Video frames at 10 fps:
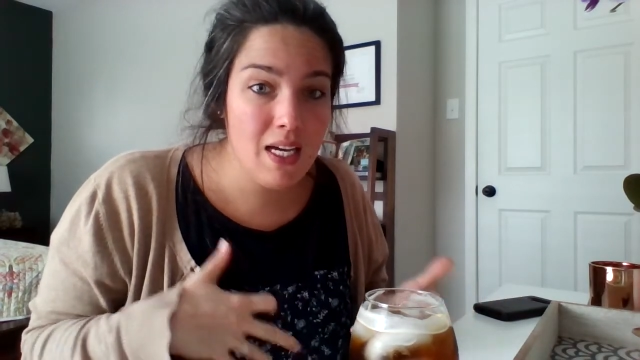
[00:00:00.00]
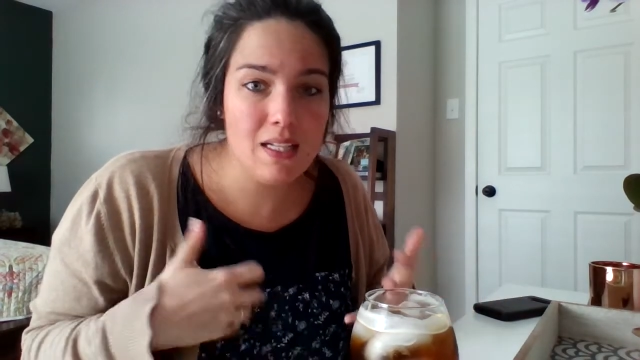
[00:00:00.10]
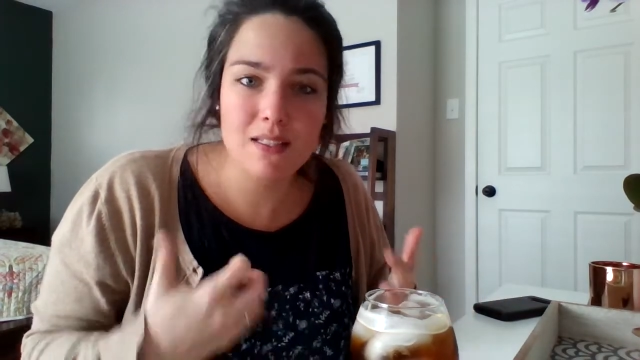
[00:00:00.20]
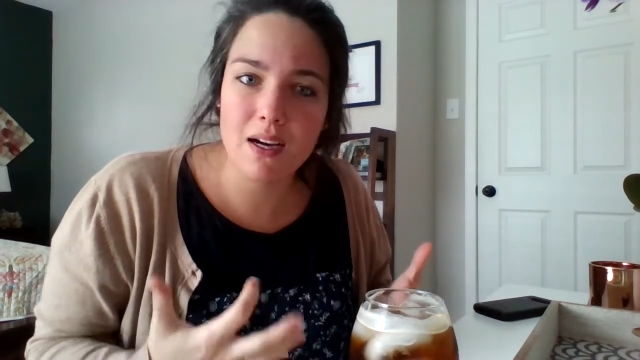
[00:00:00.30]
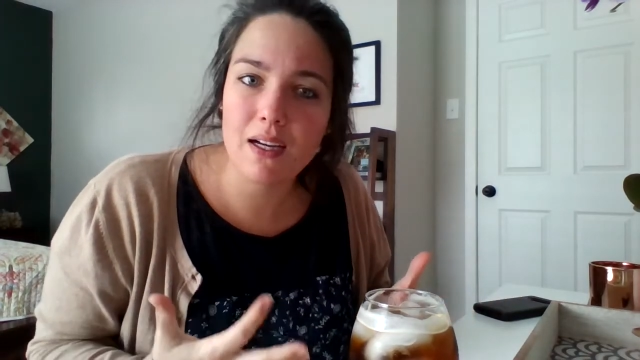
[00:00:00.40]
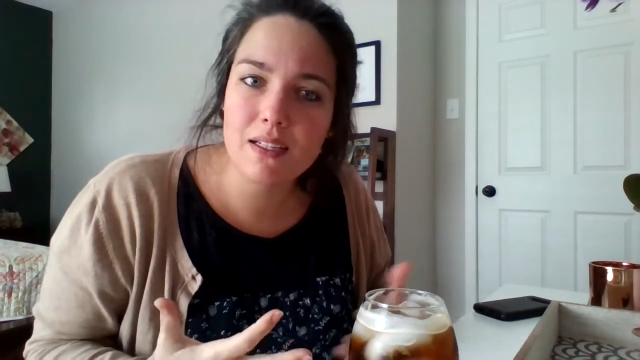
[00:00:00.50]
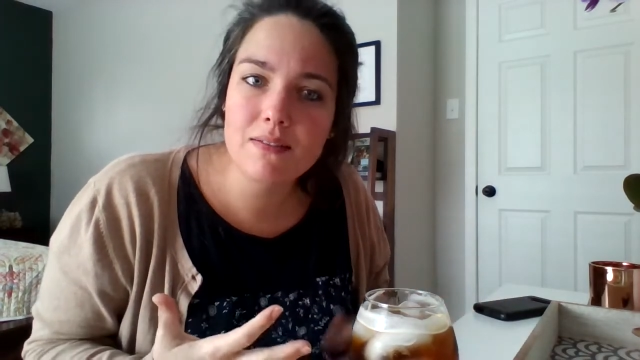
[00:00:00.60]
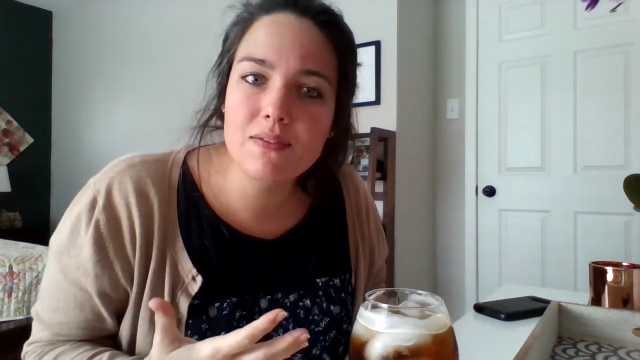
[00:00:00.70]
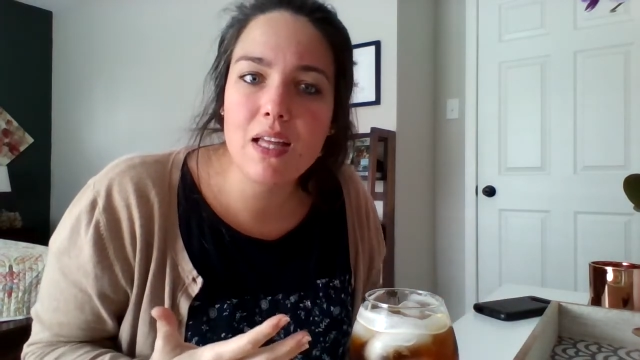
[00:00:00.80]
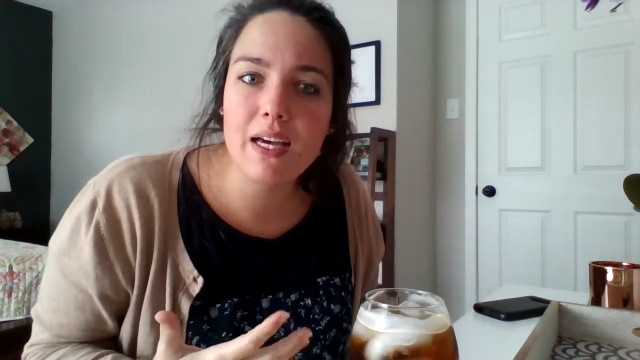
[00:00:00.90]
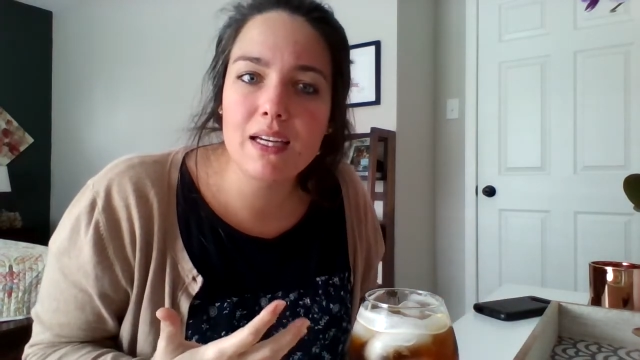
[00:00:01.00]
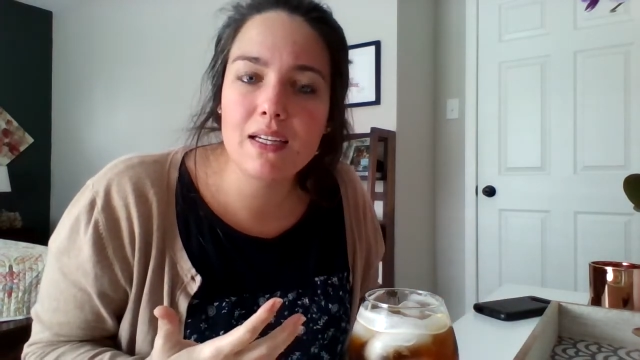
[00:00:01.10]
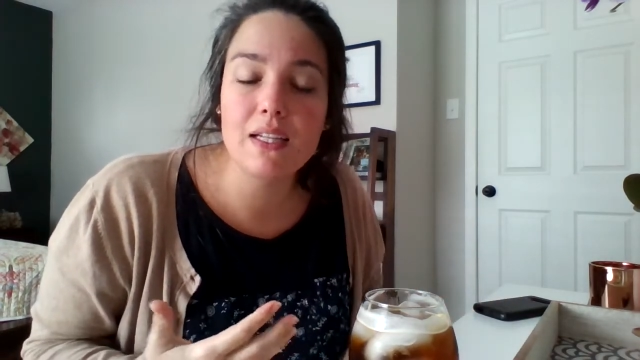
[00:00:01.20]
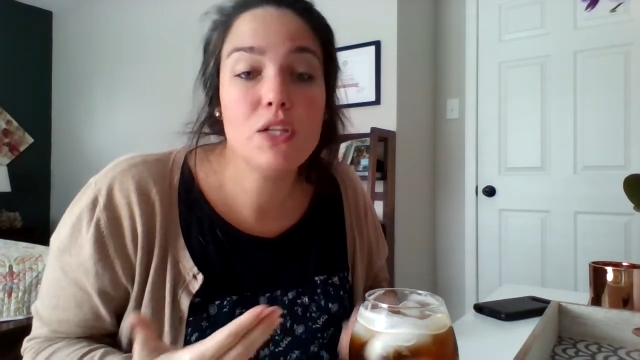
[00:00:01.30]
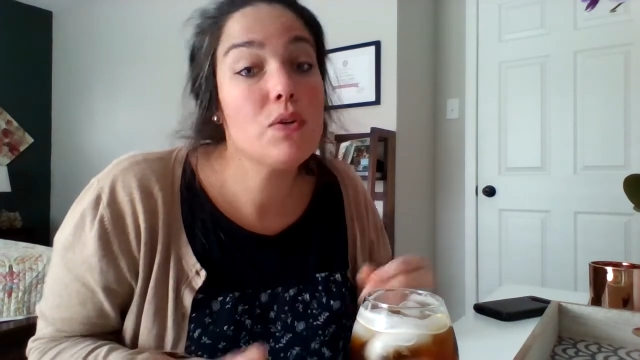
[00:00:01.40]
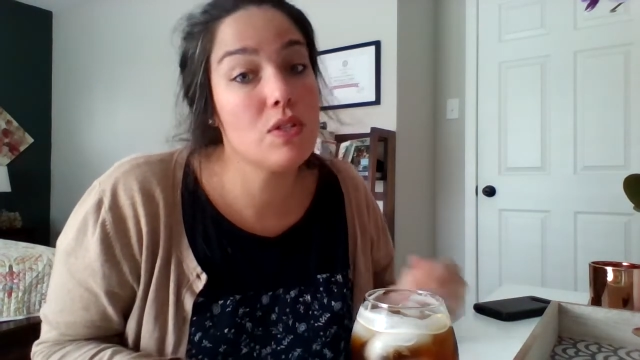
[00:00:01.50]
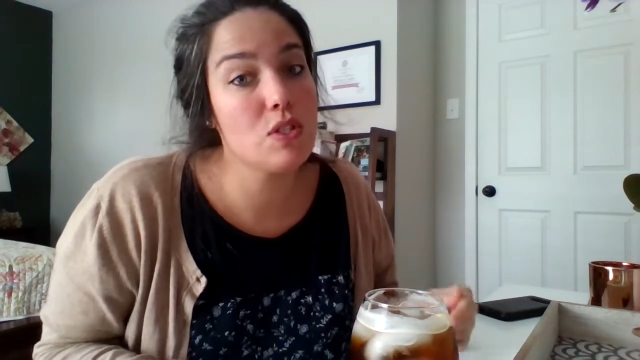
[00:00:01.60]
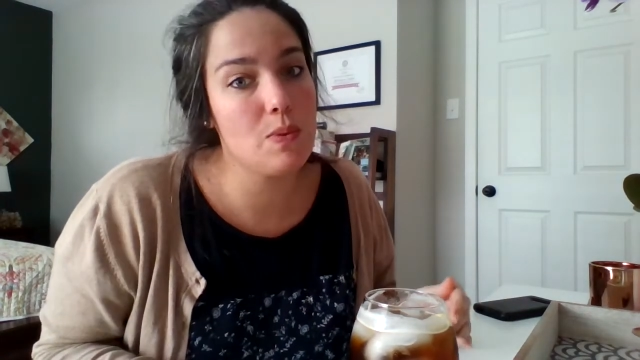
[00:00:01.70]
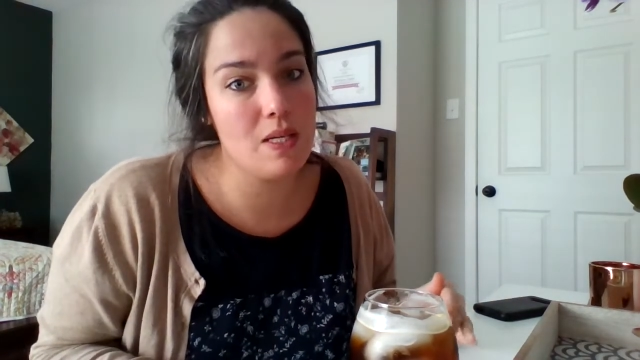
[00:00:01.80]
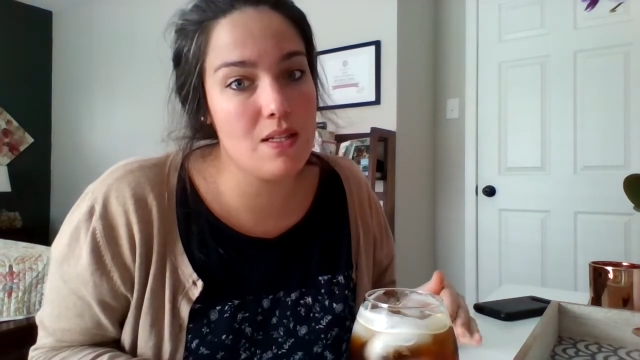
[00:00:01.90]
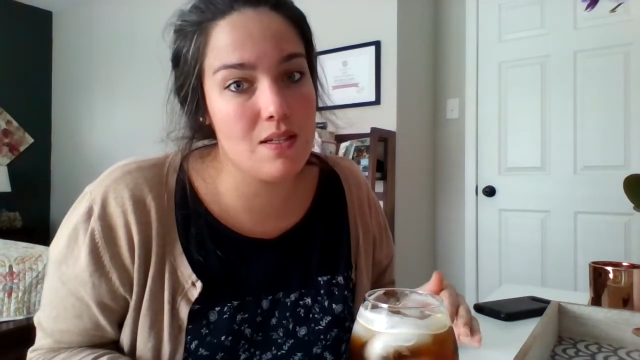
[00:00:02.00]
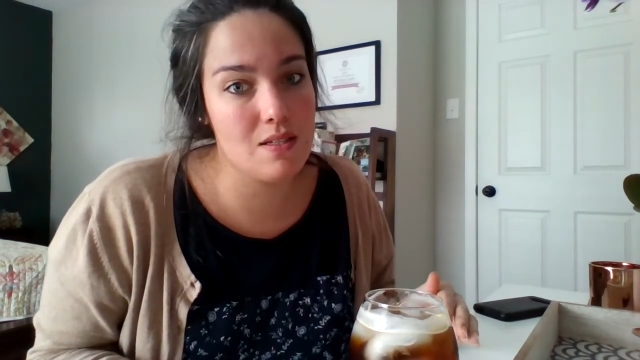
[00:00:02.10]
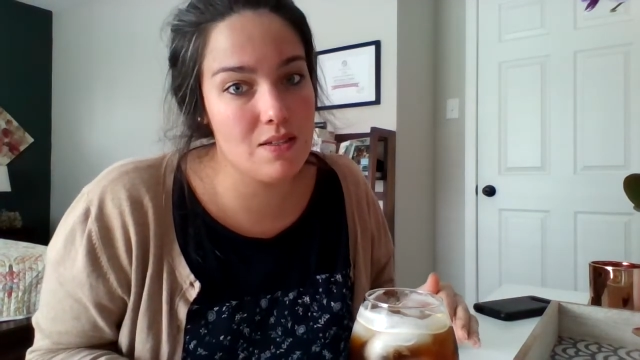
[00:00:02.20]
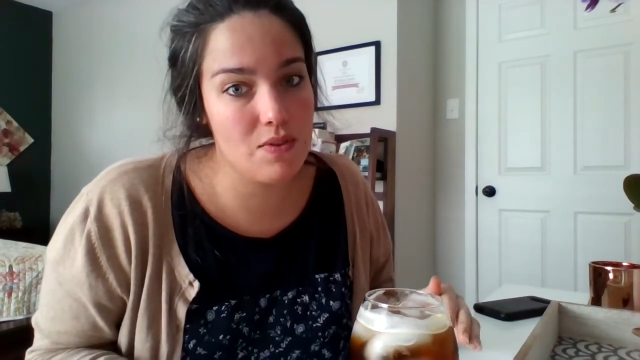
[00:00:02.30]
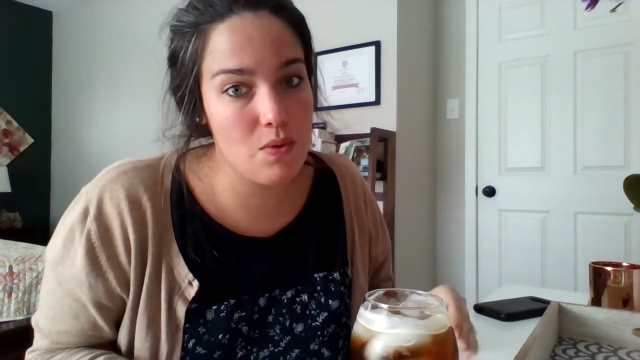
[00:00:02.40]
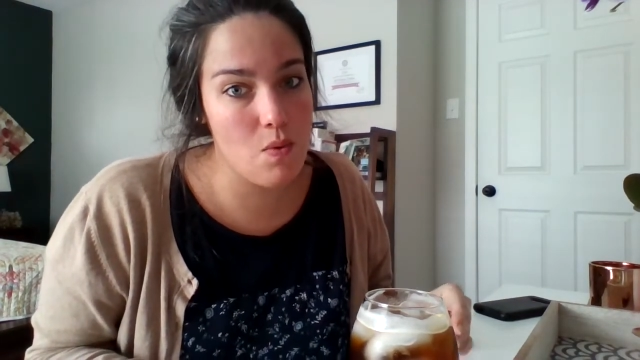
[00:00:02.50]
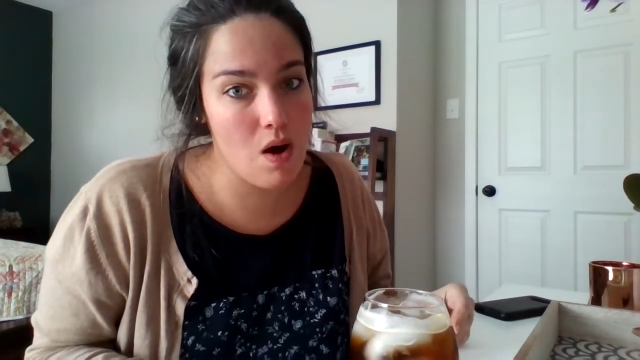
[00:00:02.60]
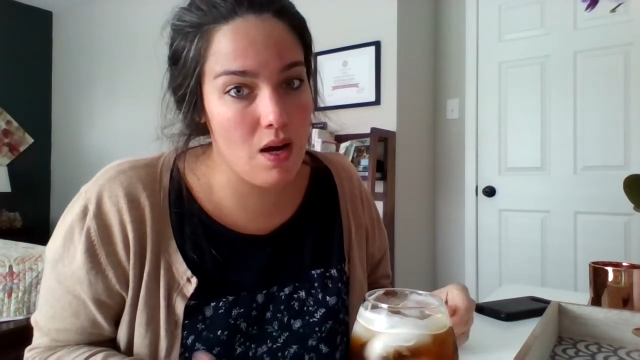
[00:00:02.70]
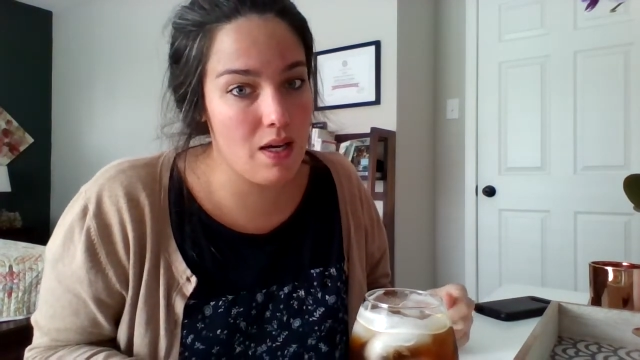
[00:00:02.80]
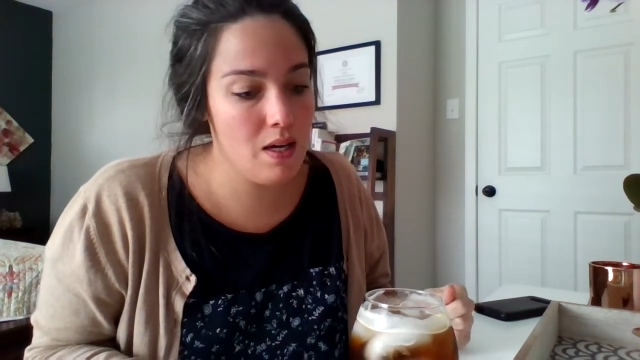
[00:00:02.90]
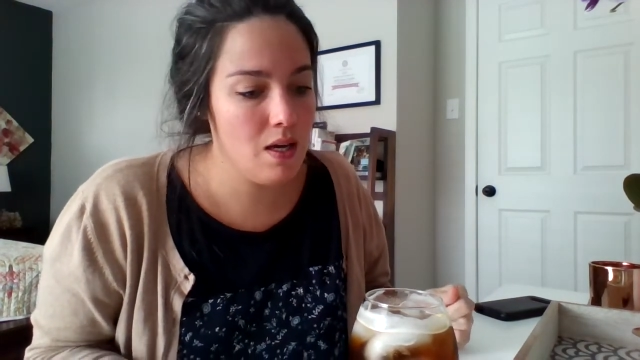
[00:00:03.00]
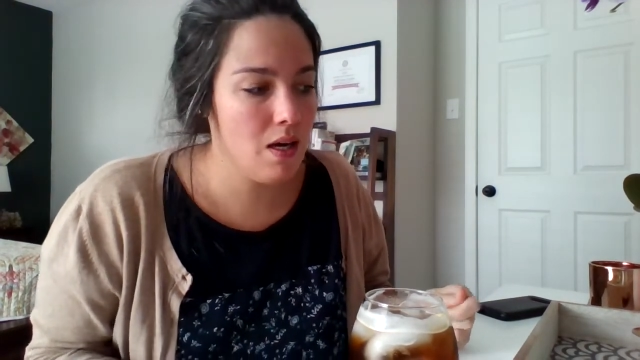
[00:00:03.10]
It's kind of like, and you can sweeten this if you want.